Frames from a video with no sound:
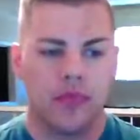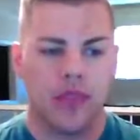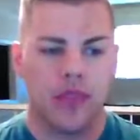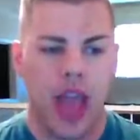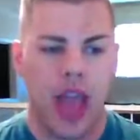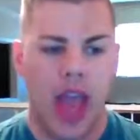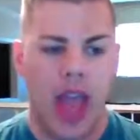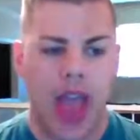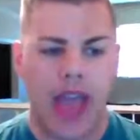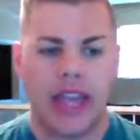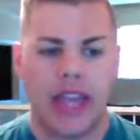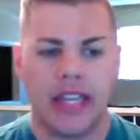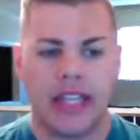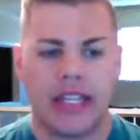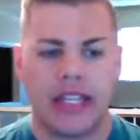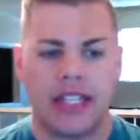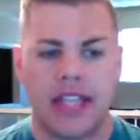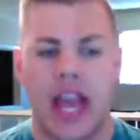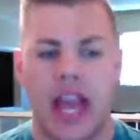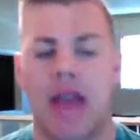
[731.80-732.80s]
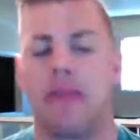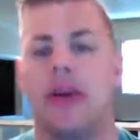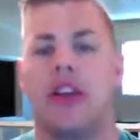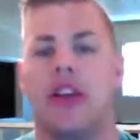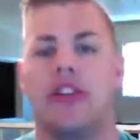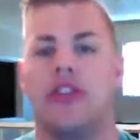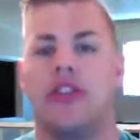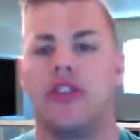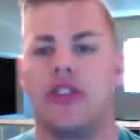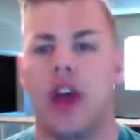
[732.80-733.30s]
8
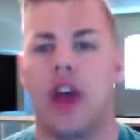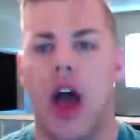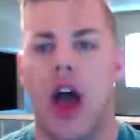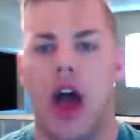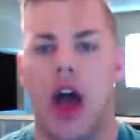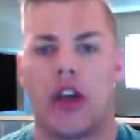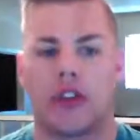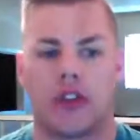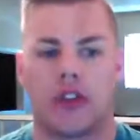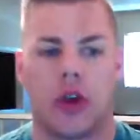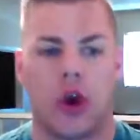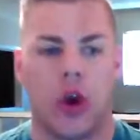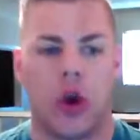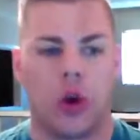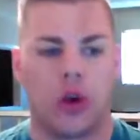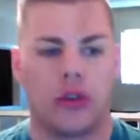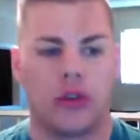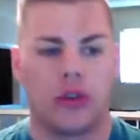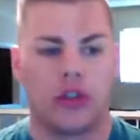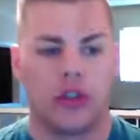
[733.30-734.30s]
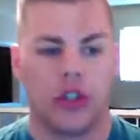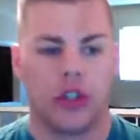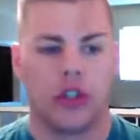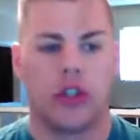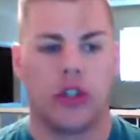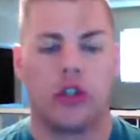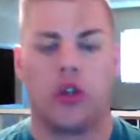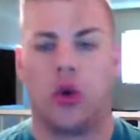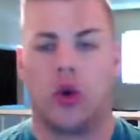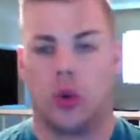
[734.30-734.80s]
damage. So
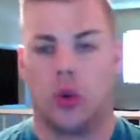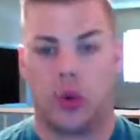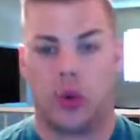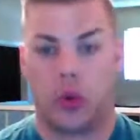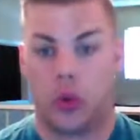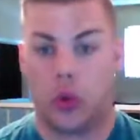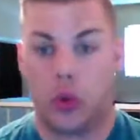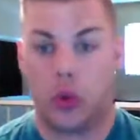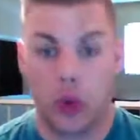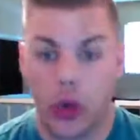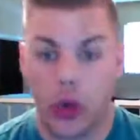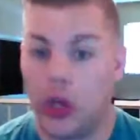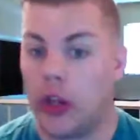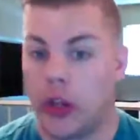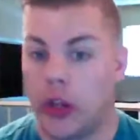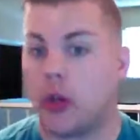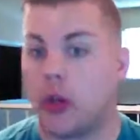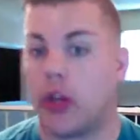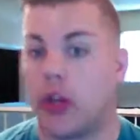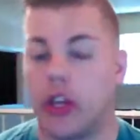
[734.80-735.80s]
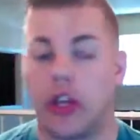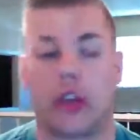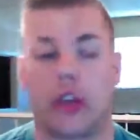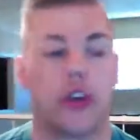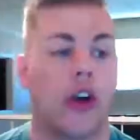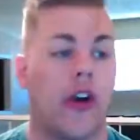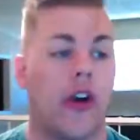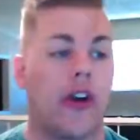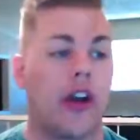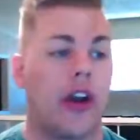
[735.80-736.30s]
still really good
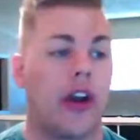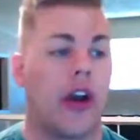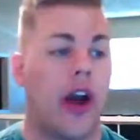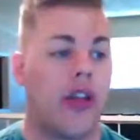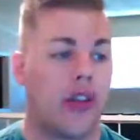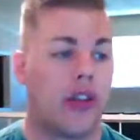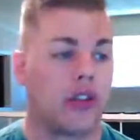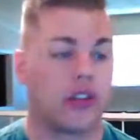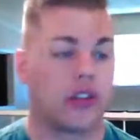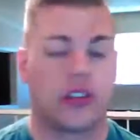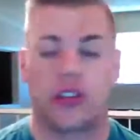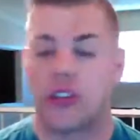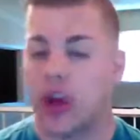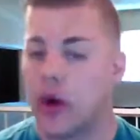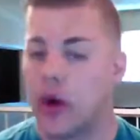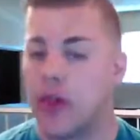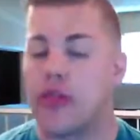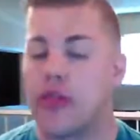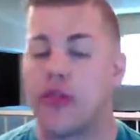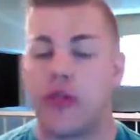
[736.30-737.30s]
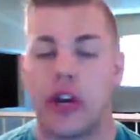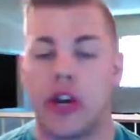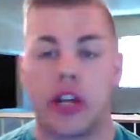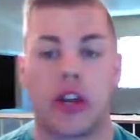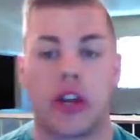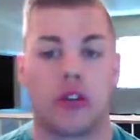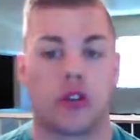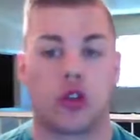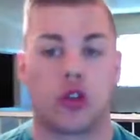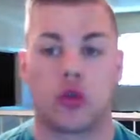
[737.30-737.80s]
card here. I think this is a solid 3.
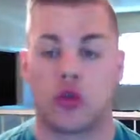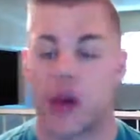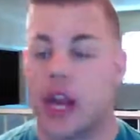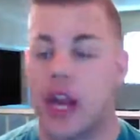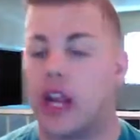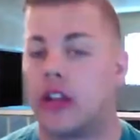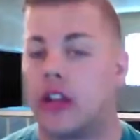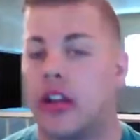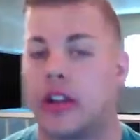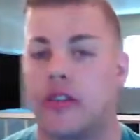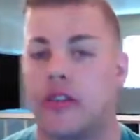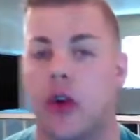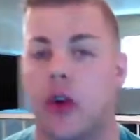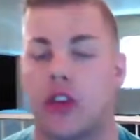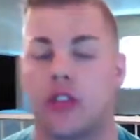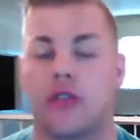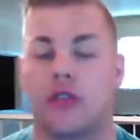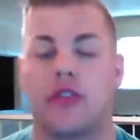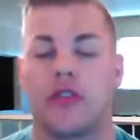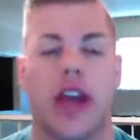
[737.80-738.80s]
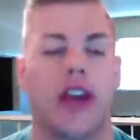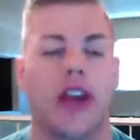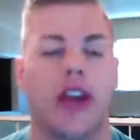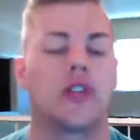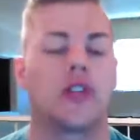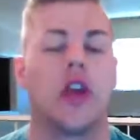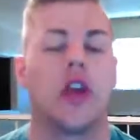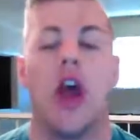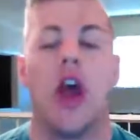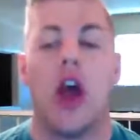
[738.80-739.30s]
Goes great in a lot of aggressive
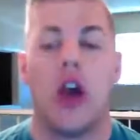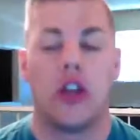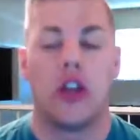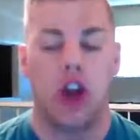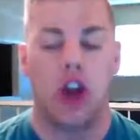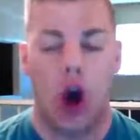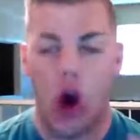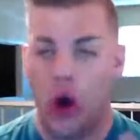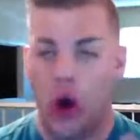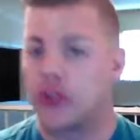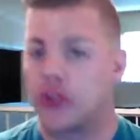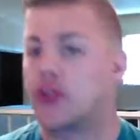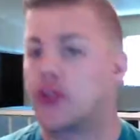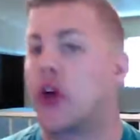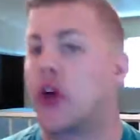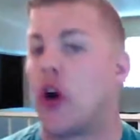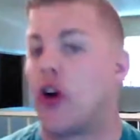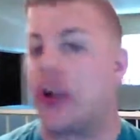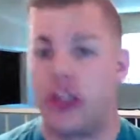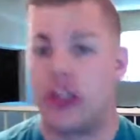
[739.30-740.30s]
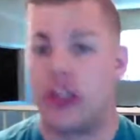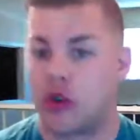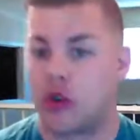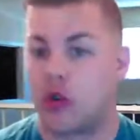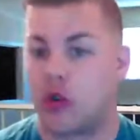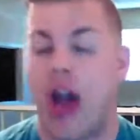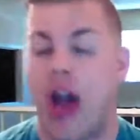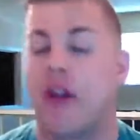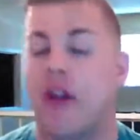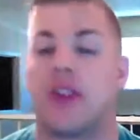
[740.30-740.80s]
decks. All-star in
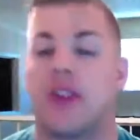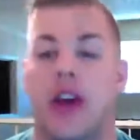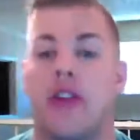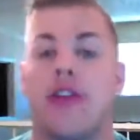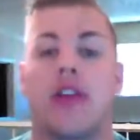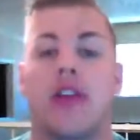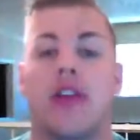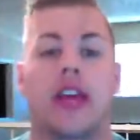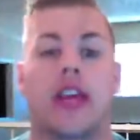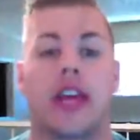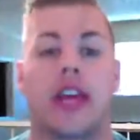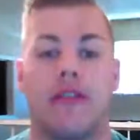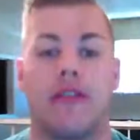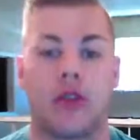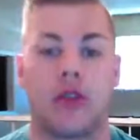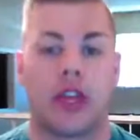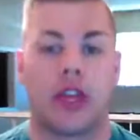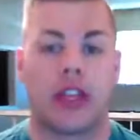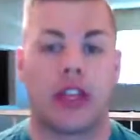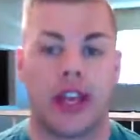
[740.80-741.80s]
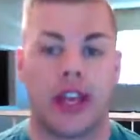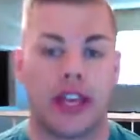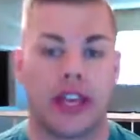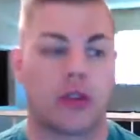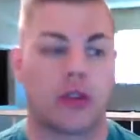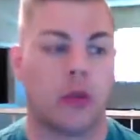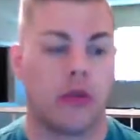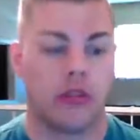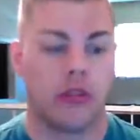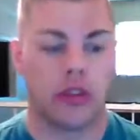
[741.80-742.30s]
draft, I think. And if you can get
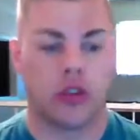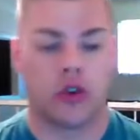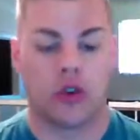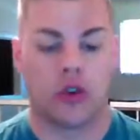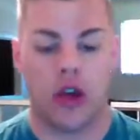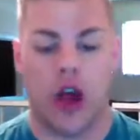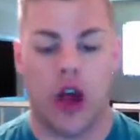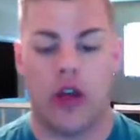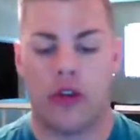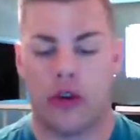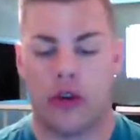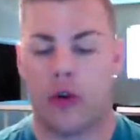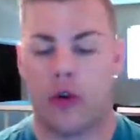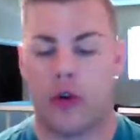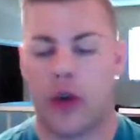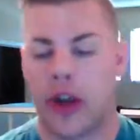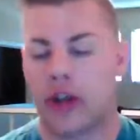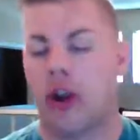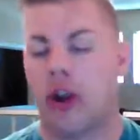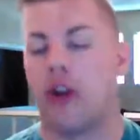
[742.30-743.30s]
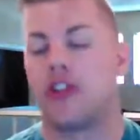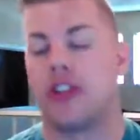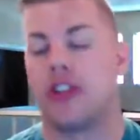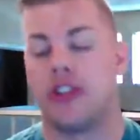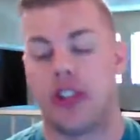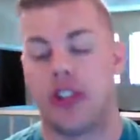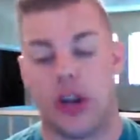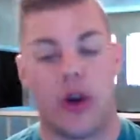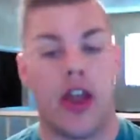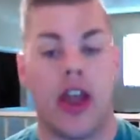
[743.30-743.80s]
some of these other red cards that
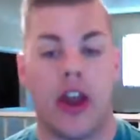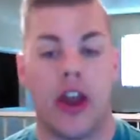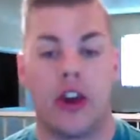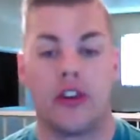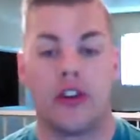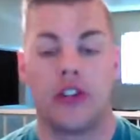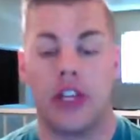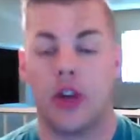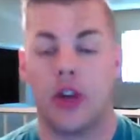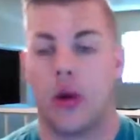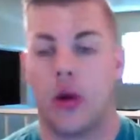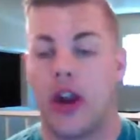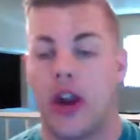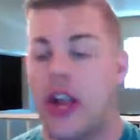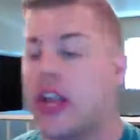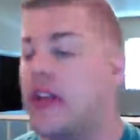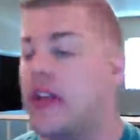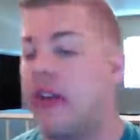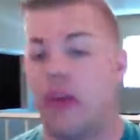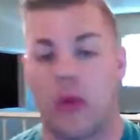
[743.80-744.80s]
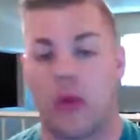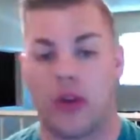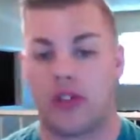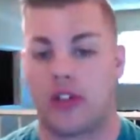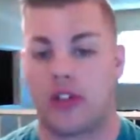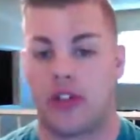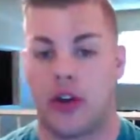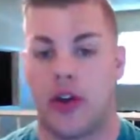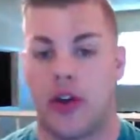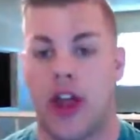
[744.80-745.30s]
generate energy, or any of the other ones that
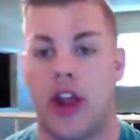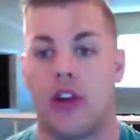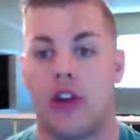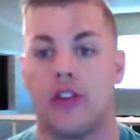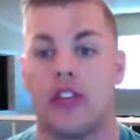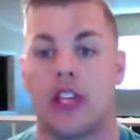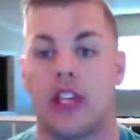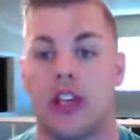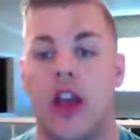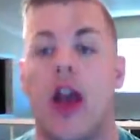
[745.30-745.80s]
generate energy,